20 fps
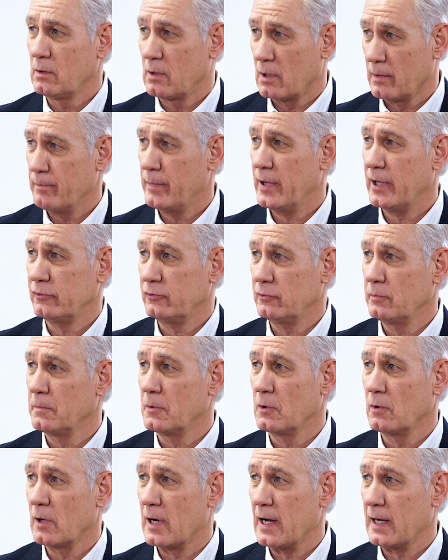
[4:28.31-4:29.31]

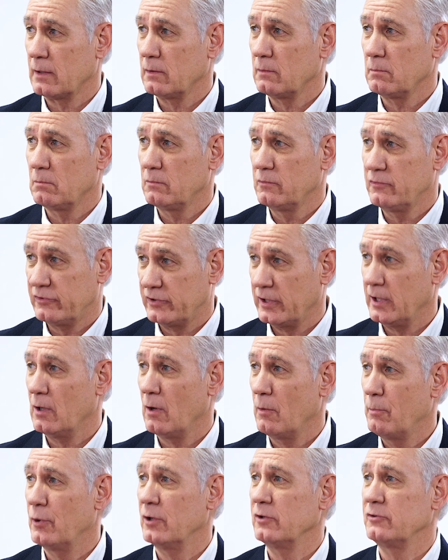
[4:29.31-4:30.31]
combustible, like
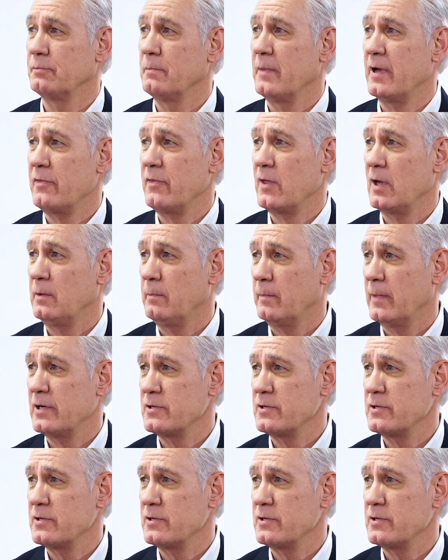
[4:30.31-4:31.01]
CO plus methane